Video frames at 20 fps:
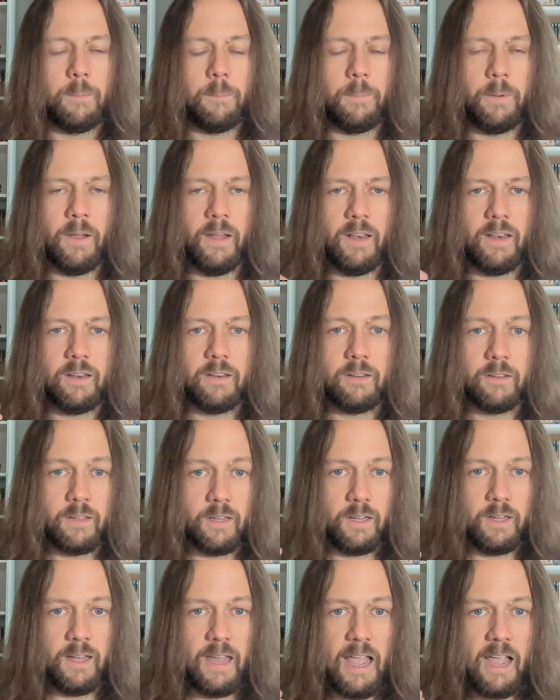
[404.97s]
But
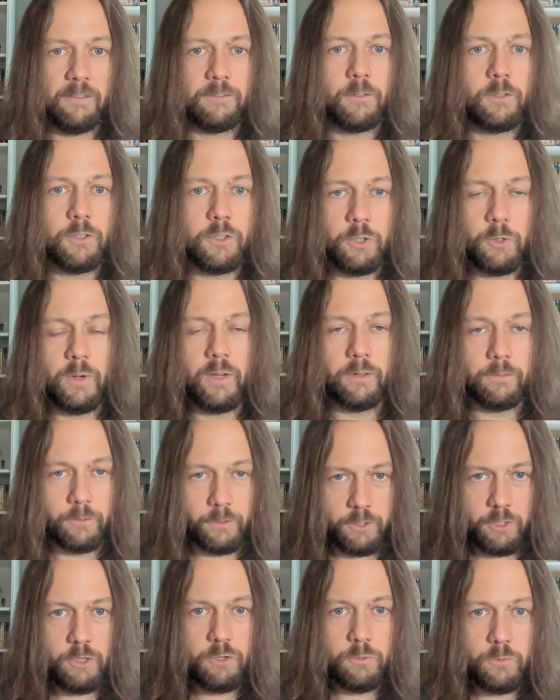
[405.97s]
after doing it for
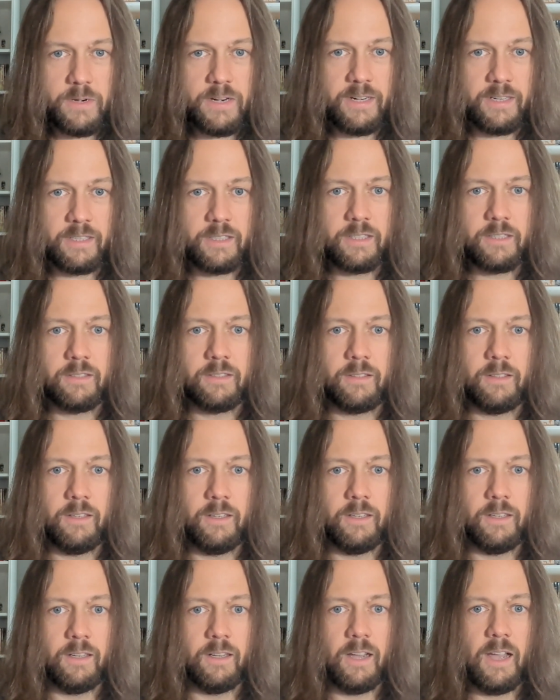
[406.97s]
2 weeks,
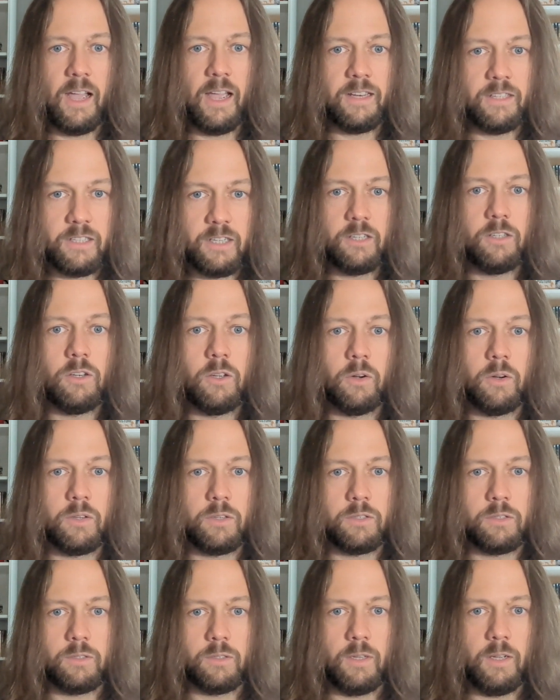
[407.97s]
I did
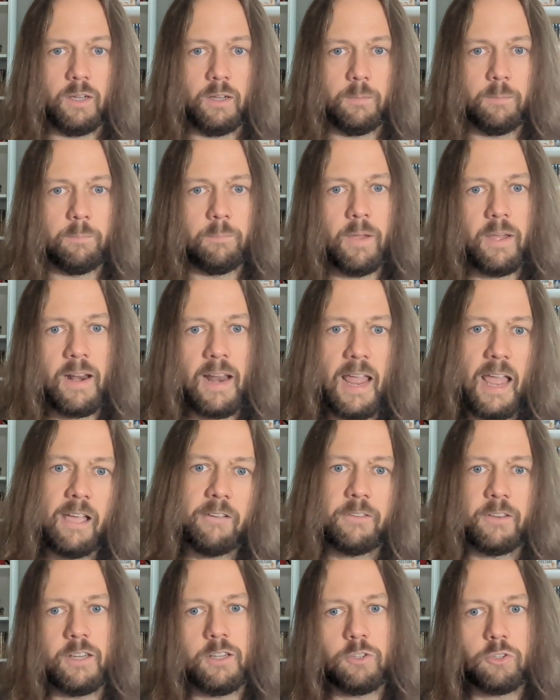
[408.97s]
notice about a
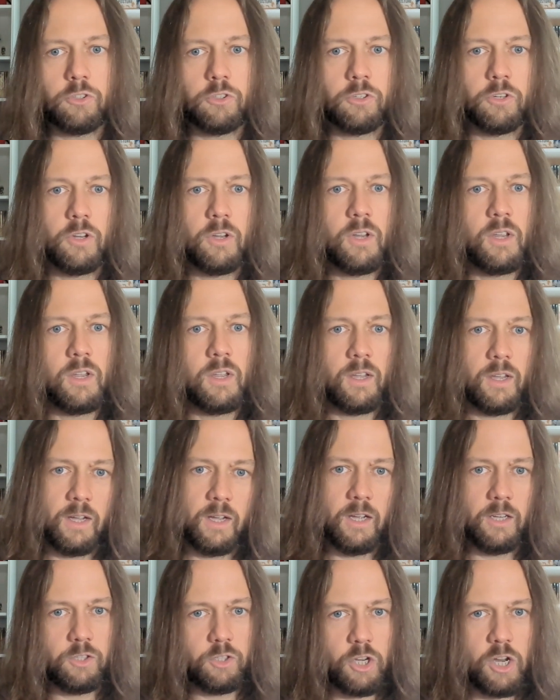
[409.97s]
half an inch
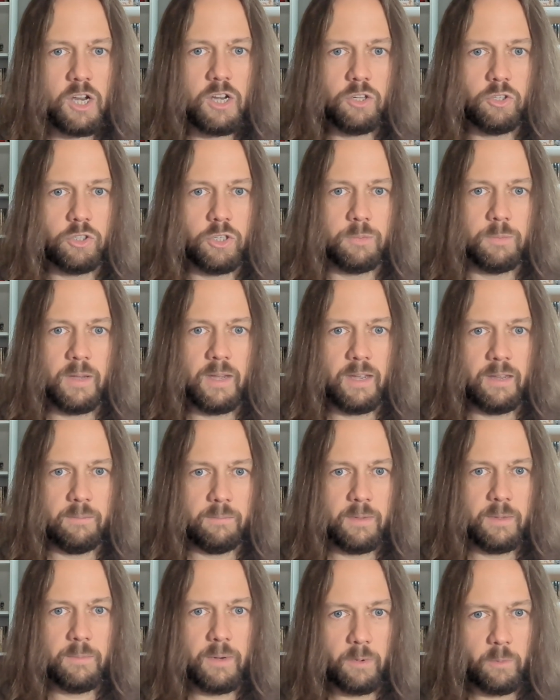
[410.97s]
change in
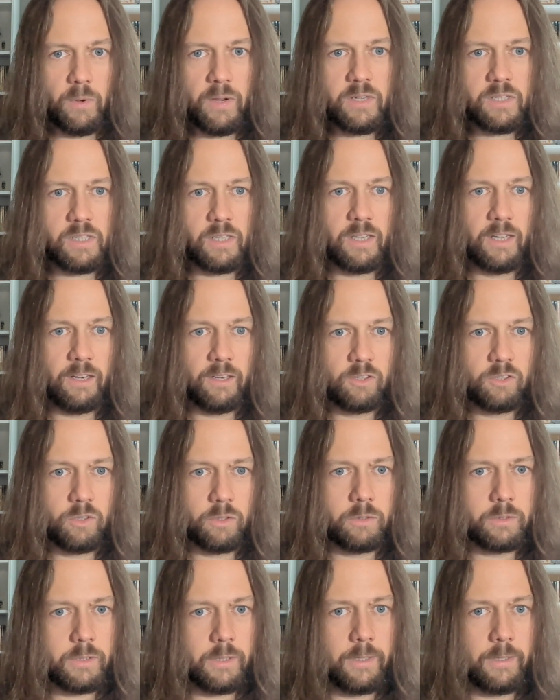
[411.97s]
my waistline.
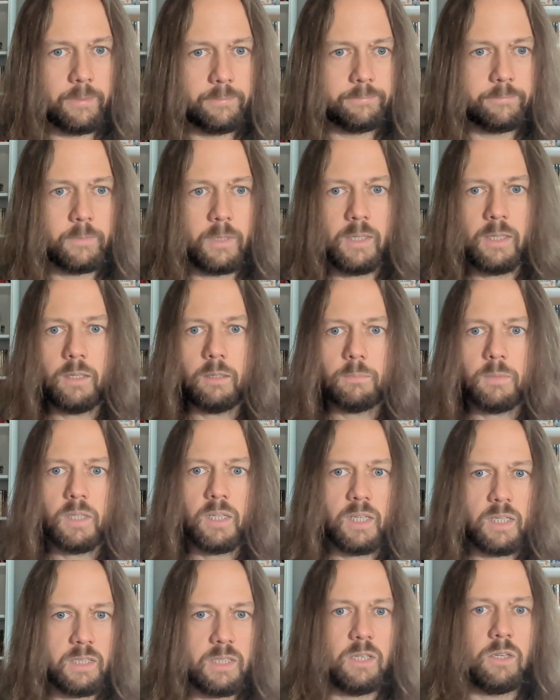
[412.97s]
So I was like, well, I'm going
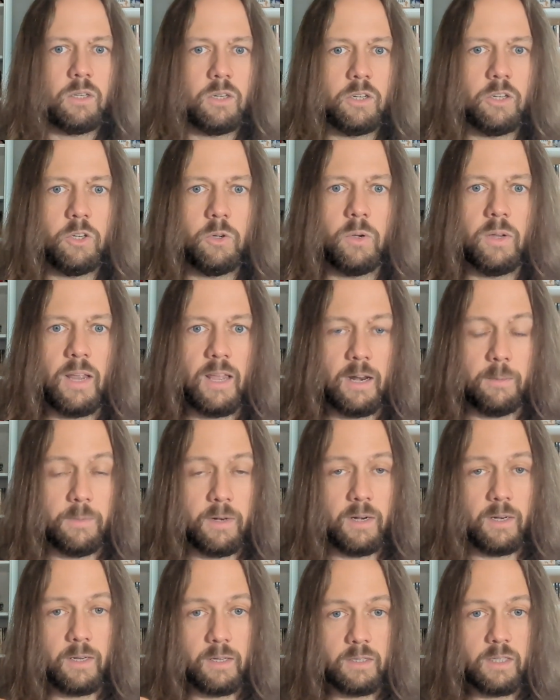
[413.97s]
to continue to do it, and I'm
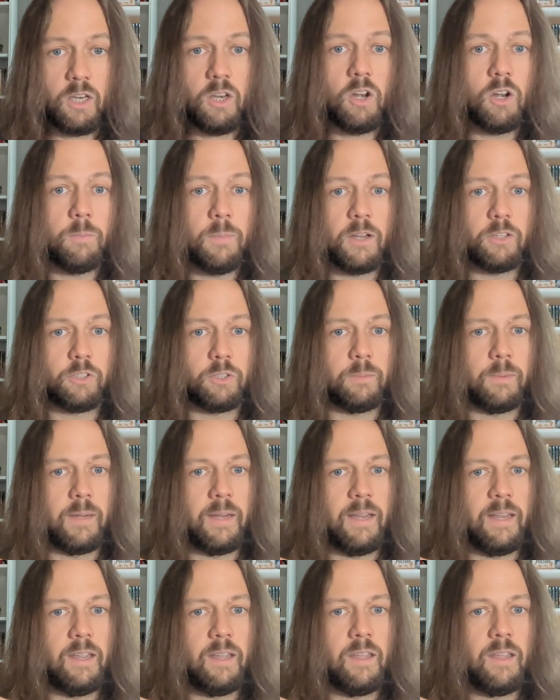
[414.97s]
going to continue to measure my